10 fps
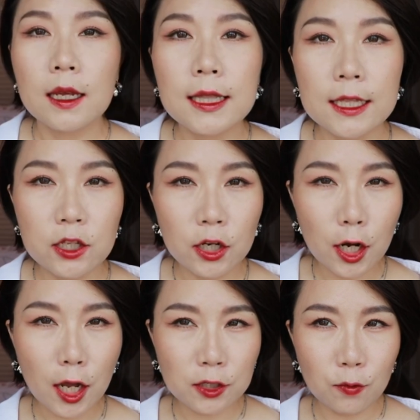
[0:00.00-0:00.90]
Then the
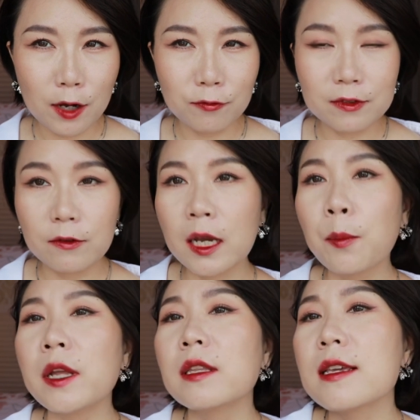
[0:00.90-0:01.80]
last one I would
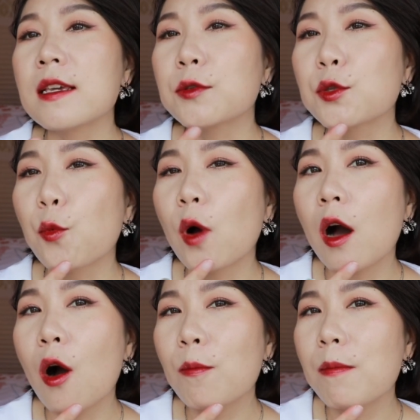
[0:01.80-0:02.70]
recommend is the one
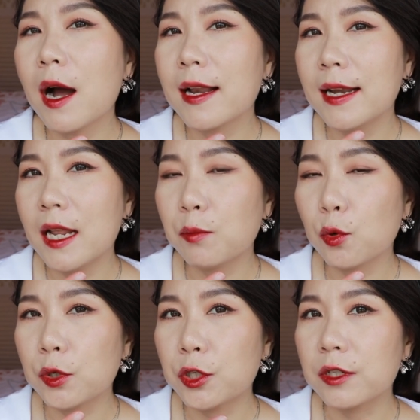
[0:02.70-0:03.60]
on my lip,
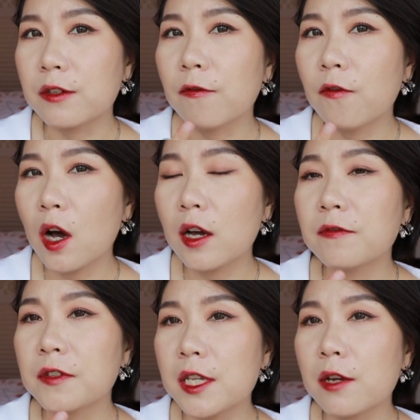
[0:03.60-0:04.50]
which is a
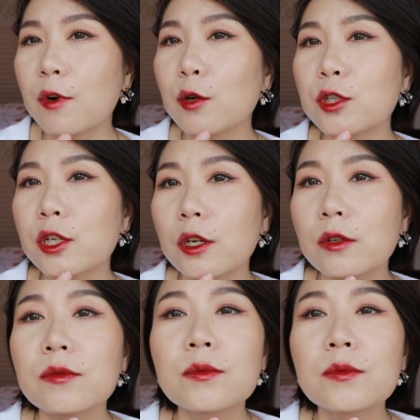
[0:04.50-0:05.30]
502.